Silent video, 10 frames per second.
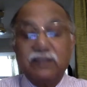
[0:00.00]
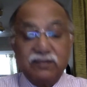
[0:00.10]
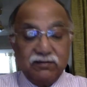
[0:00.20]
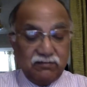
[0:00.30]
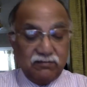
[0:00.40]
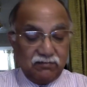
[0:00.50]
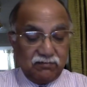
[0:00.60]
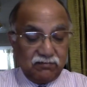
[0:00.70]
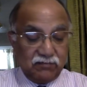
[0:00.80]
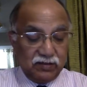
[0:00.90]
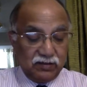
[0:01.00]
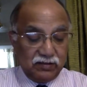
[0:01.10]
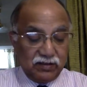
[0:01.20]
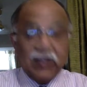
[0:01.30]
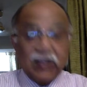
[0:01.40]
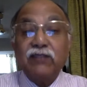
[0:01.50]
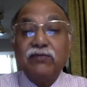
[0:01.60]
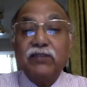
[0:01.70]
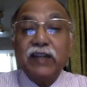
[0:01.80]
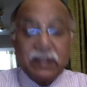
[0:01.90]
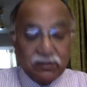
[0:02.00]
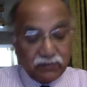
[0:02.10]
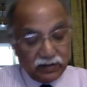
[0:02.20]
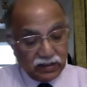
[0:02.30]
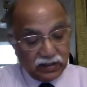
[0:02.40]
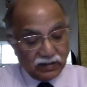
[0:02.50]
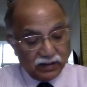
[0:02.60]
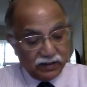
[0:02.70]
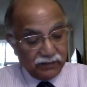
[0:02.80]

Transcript: I can't forget it very easily.